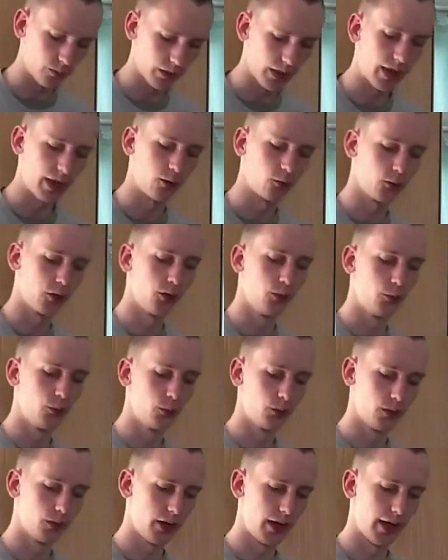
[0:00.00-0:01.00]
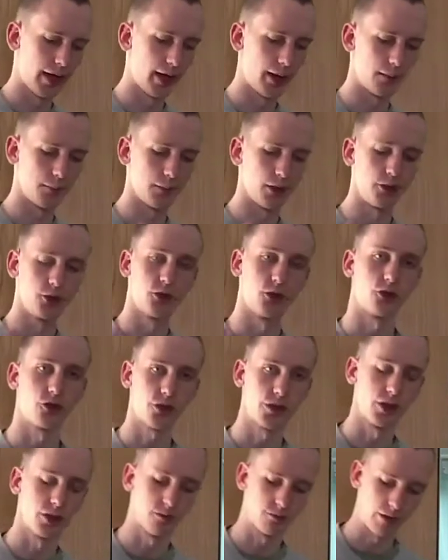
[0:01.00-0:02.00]
how you adjust
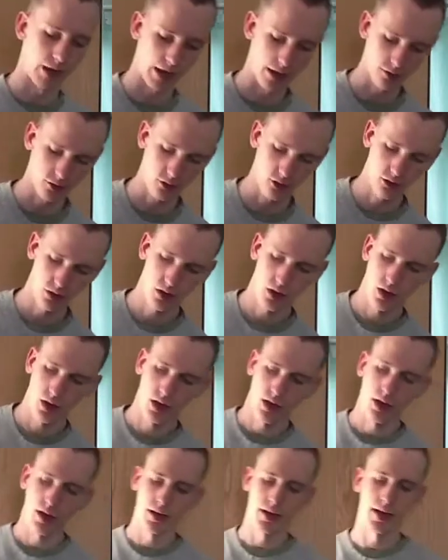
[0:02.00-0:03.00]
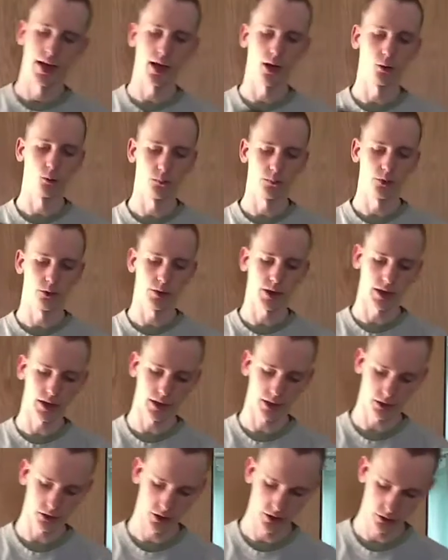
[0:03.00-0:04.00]
this vest. Now, you can
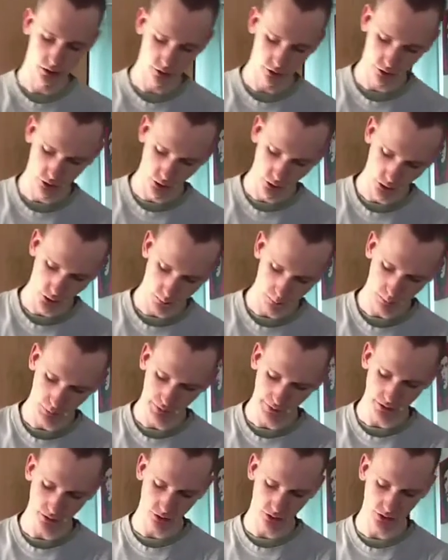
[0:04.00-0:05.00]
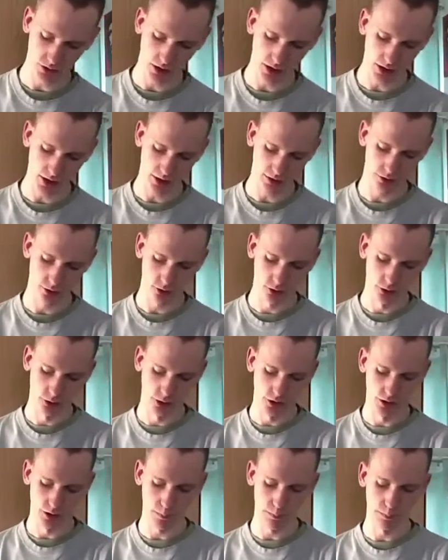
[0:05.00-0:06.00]
actually insert plates in here. There's
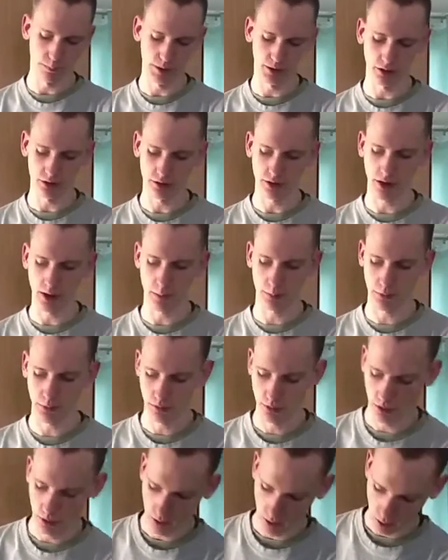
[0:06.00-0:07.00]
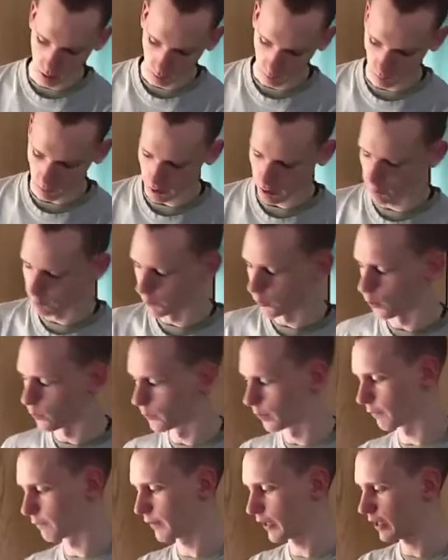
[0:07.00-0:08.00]
another bigger tab right at the bottom
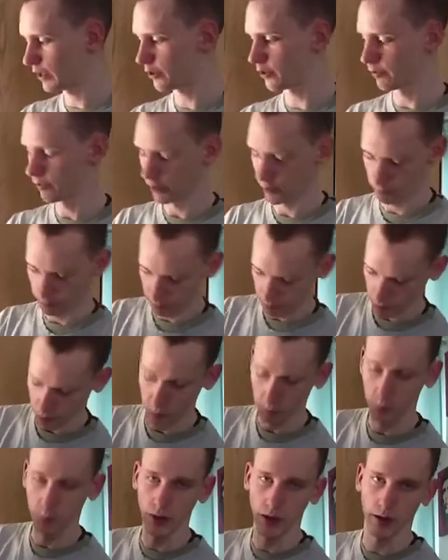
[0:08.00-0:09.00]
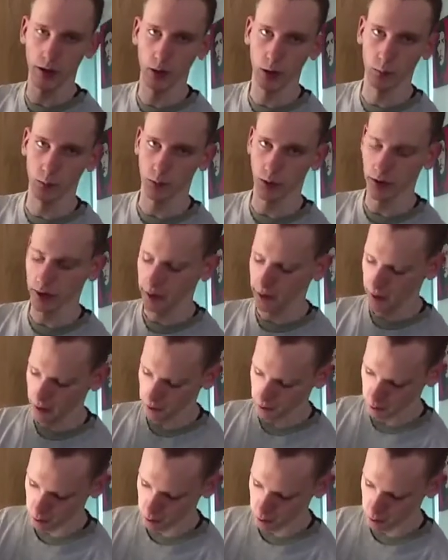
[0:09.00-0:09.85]
of the vest, if I can get it upright again,